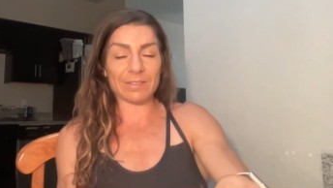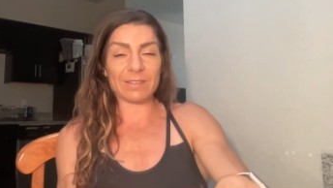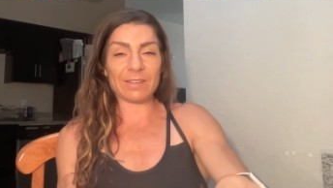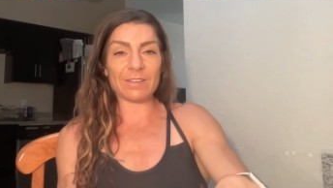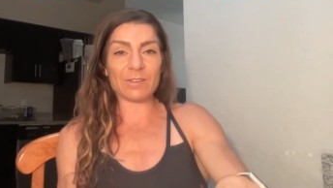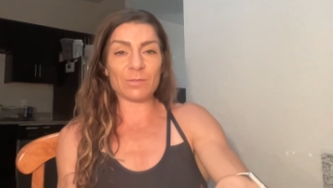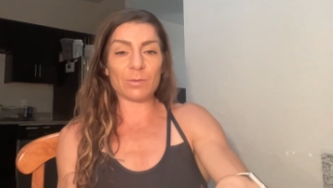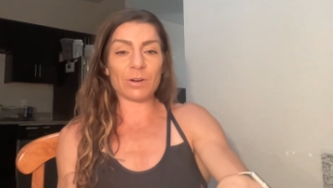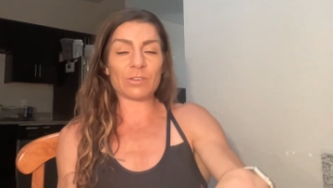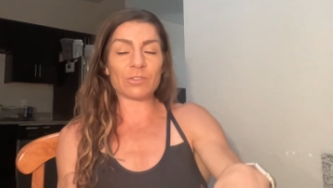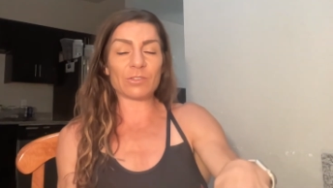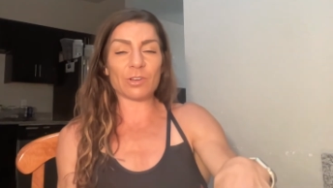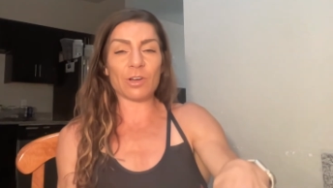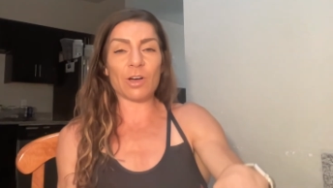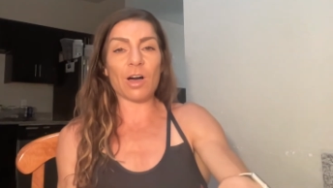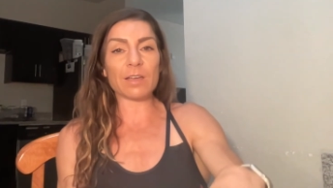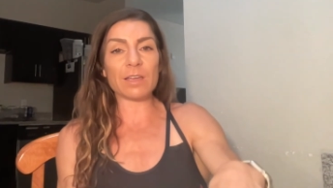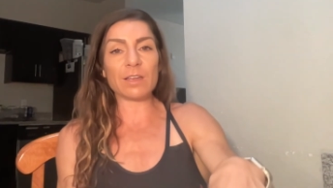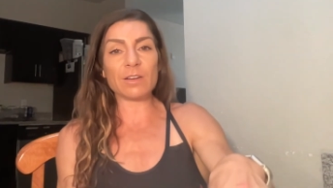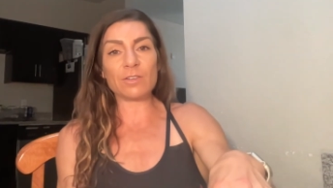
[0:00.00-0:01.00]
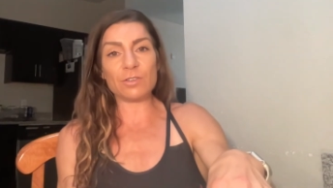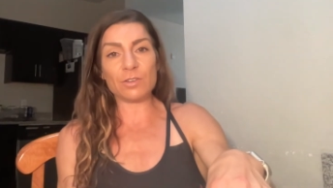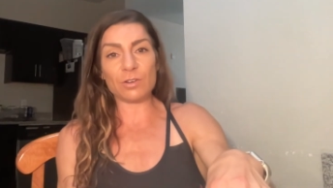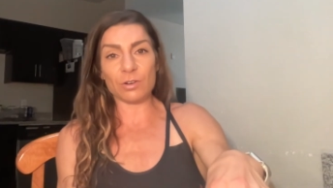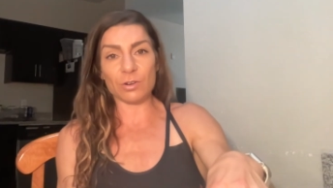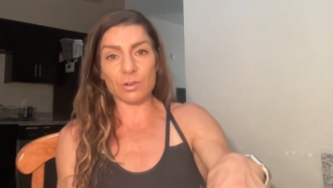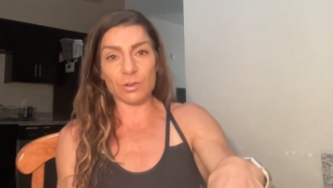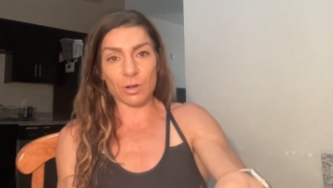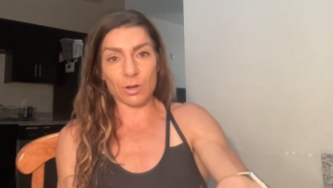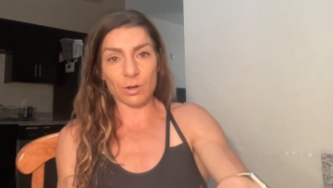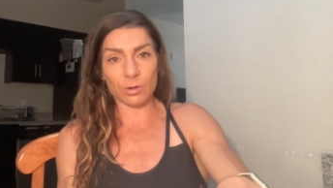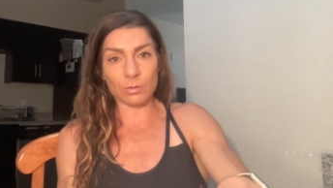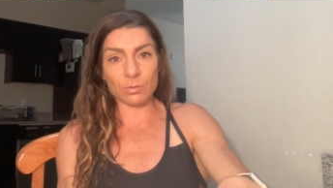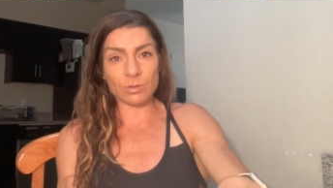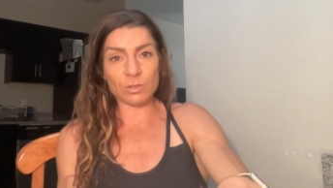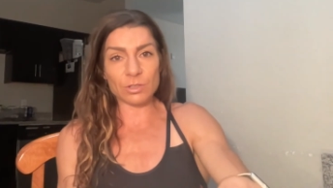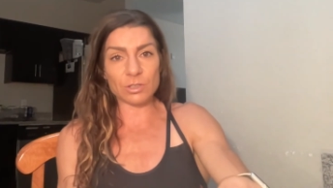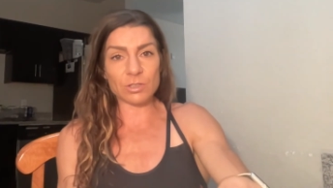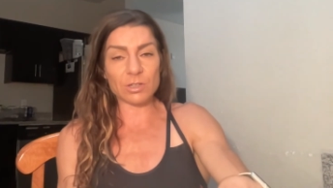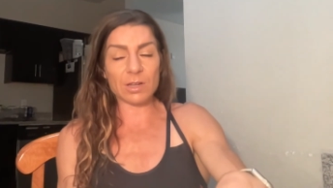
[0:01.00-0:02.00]
And this is where talking to your
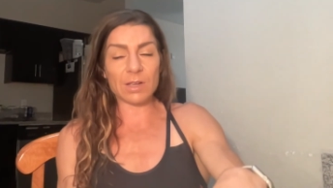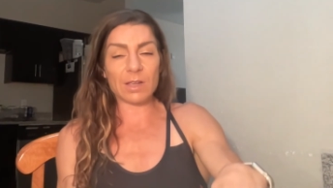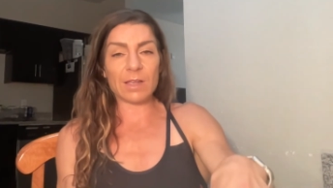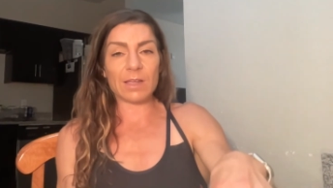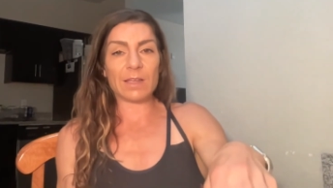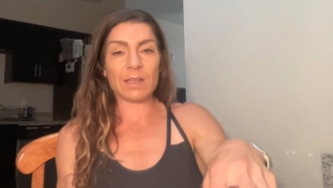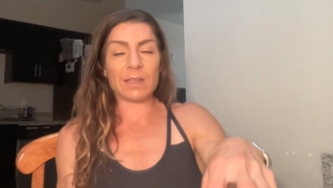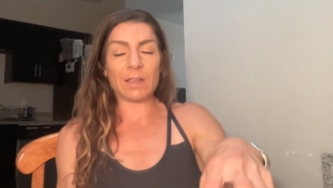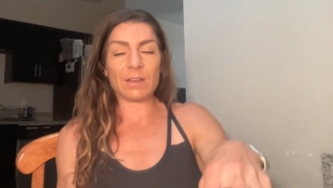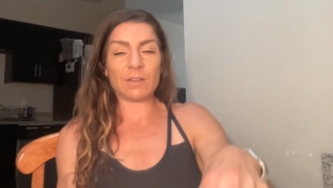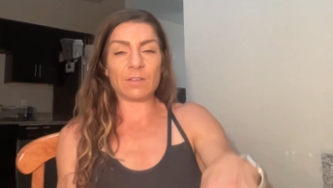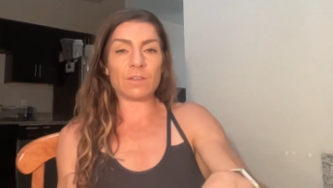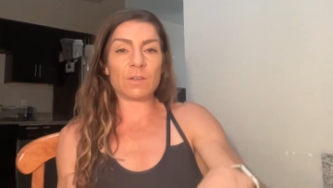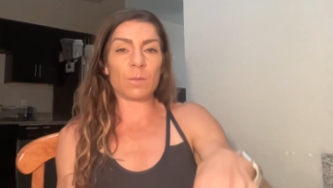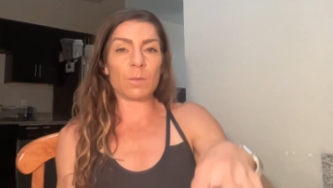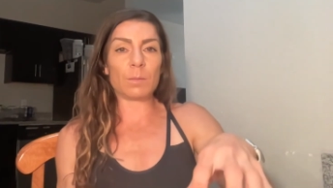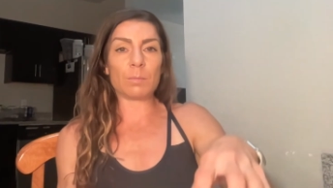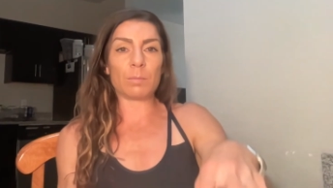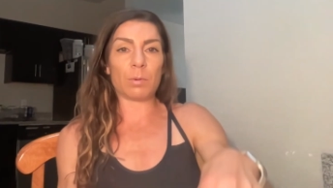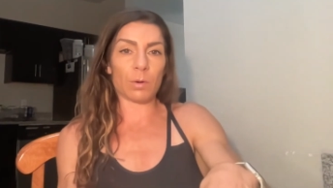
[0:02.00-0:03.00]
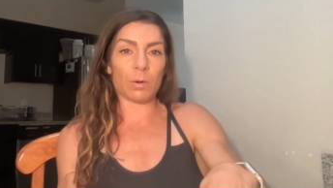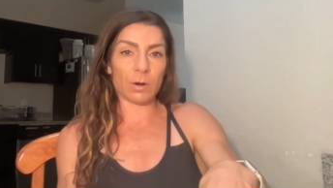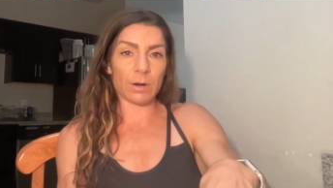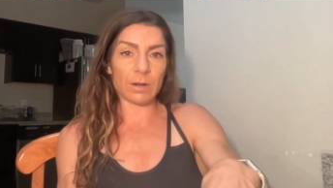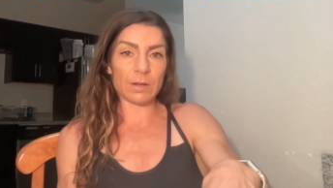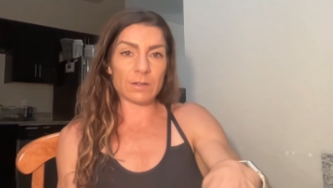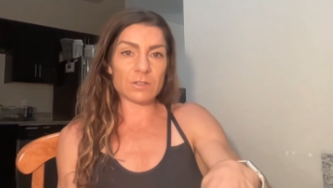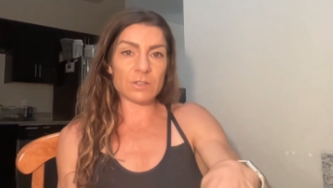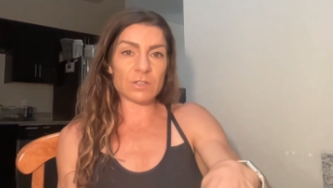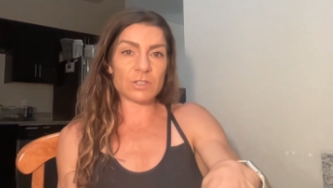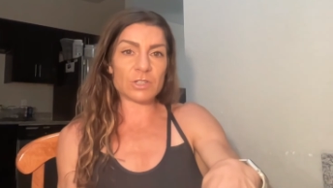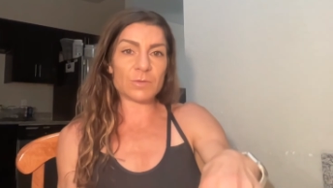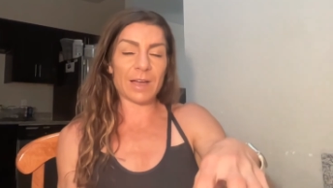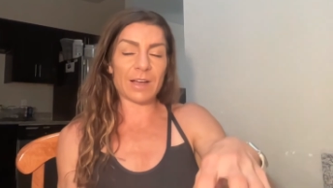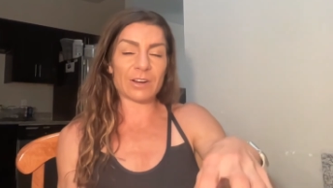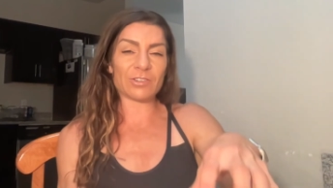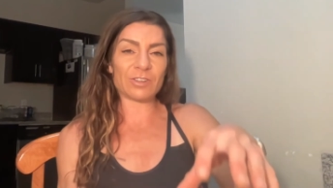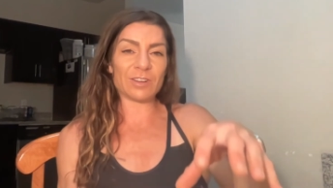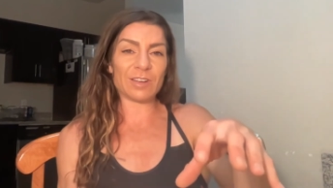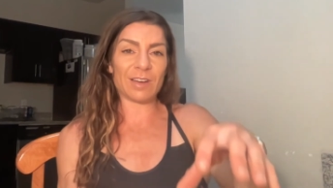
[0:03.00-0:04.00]
coach is so important, so that you
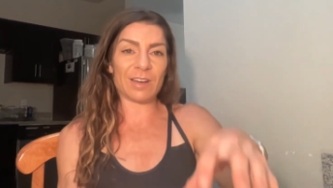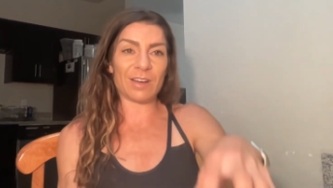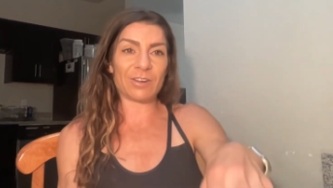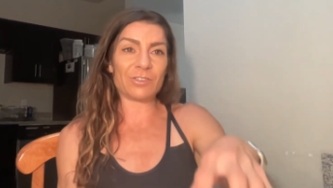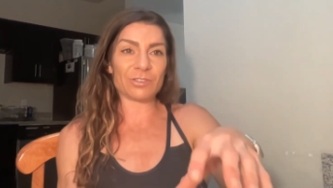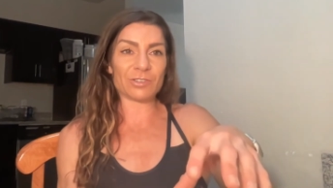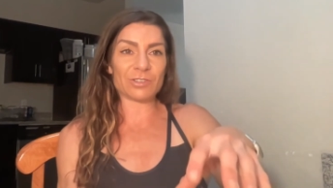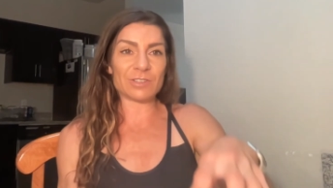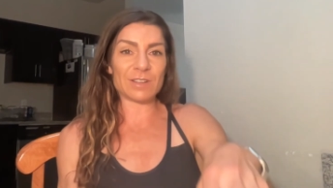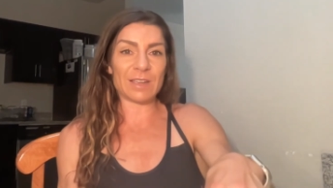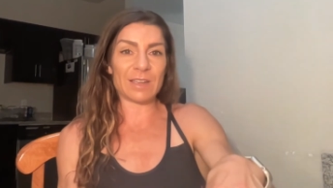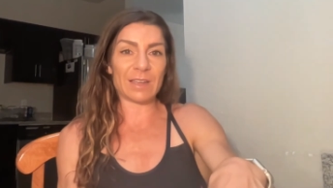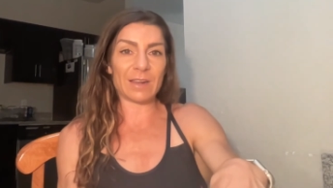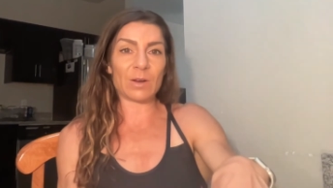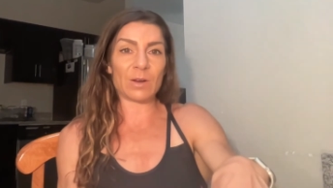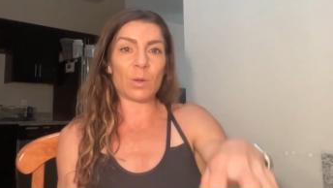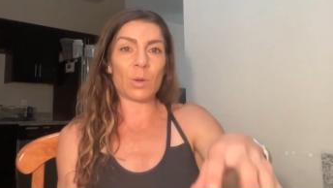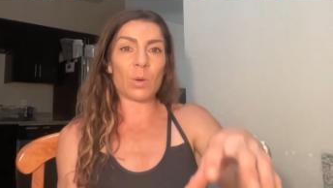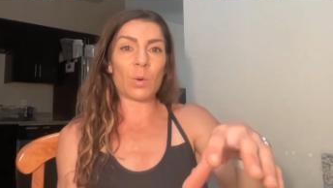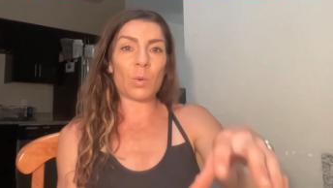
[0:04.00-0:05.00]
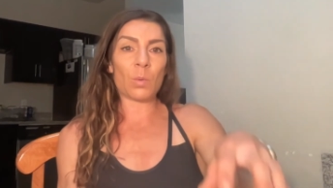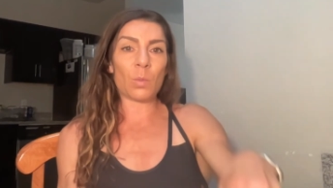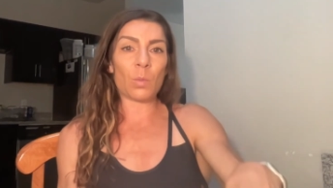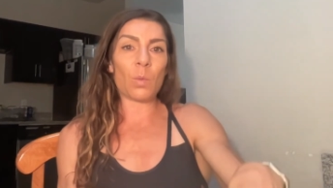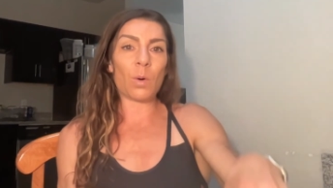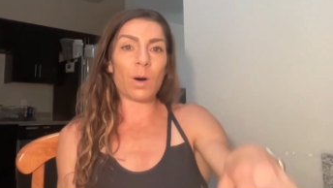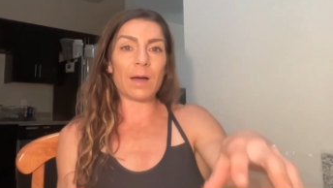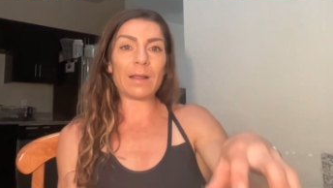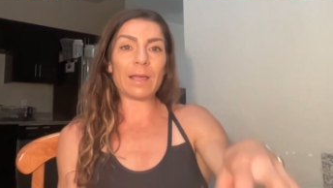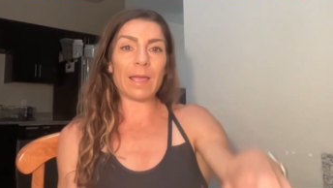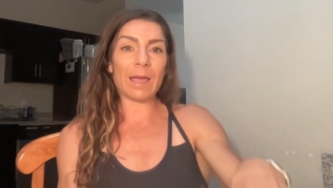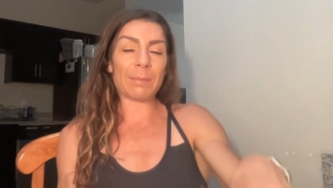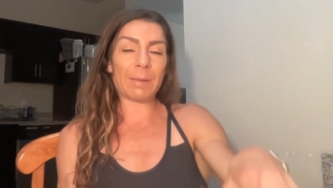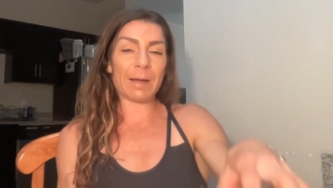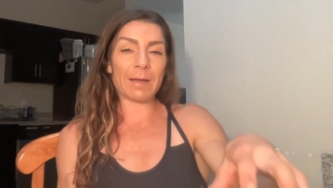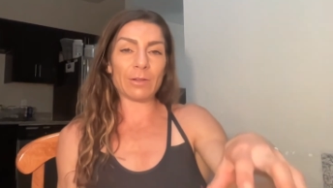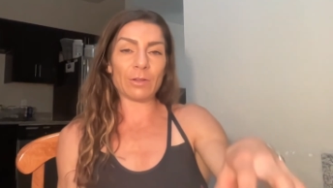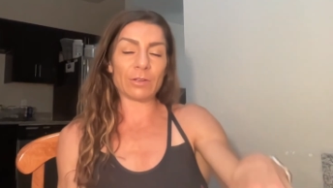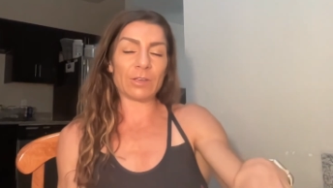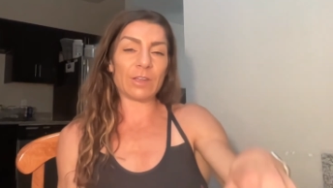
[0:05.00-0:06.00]
actually understand, what am
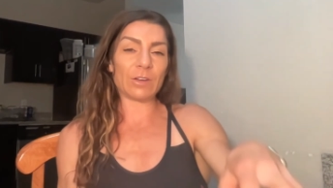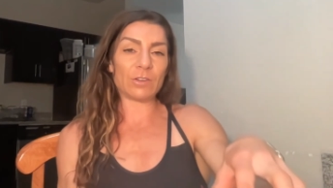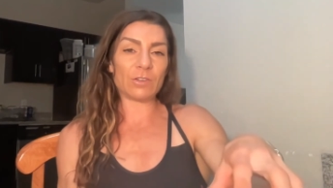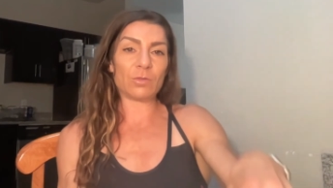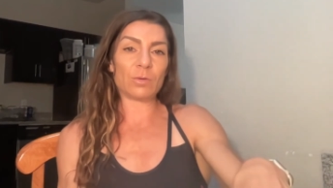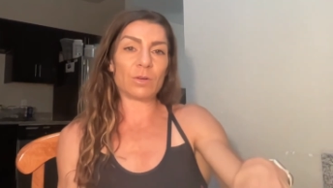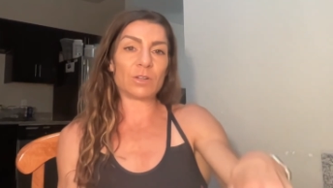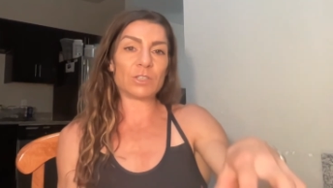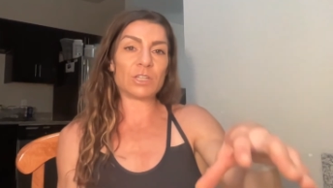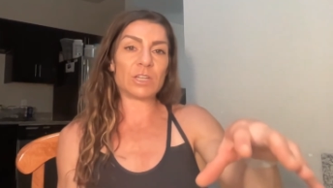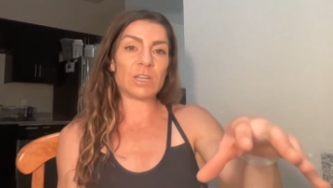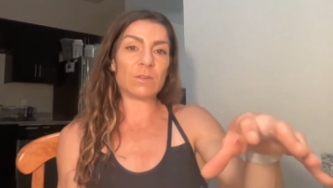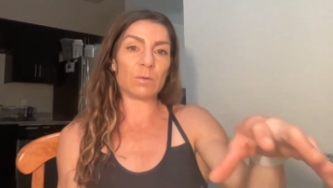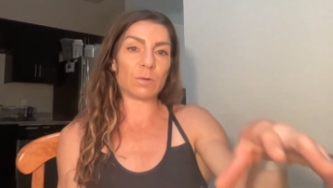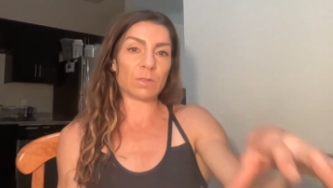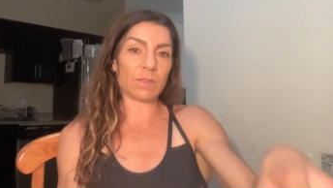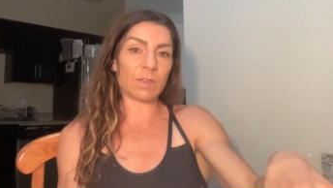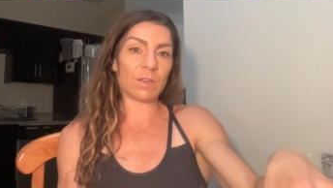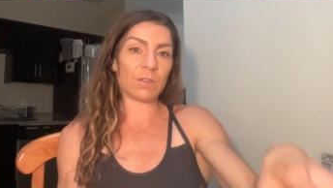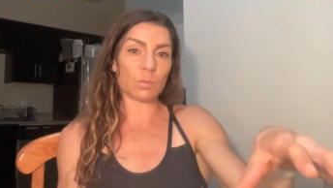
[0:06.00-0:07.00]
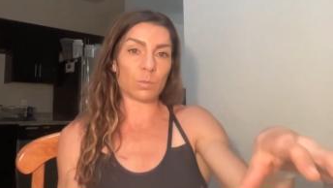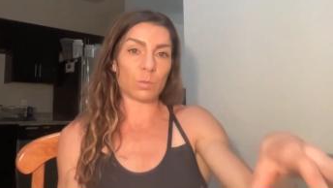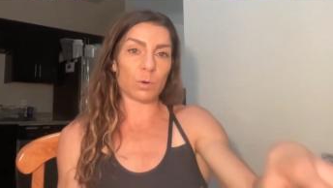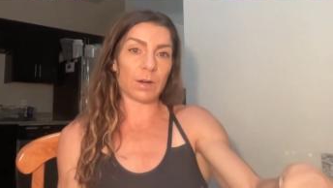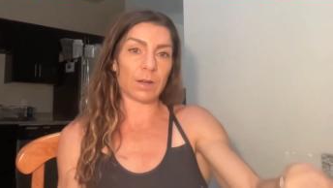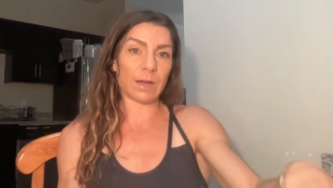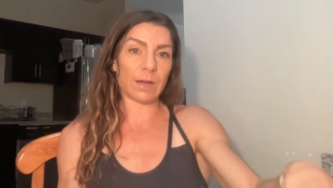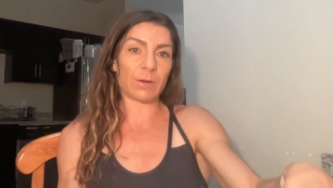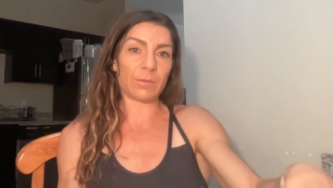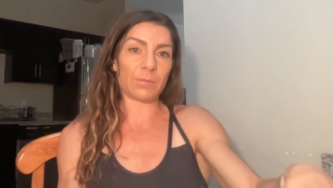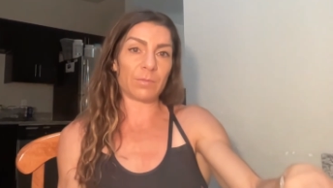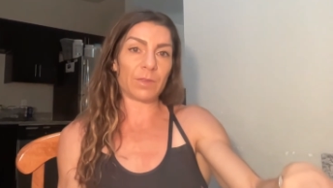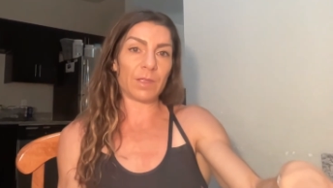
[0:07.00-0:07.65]
I looking to achieve with this workout?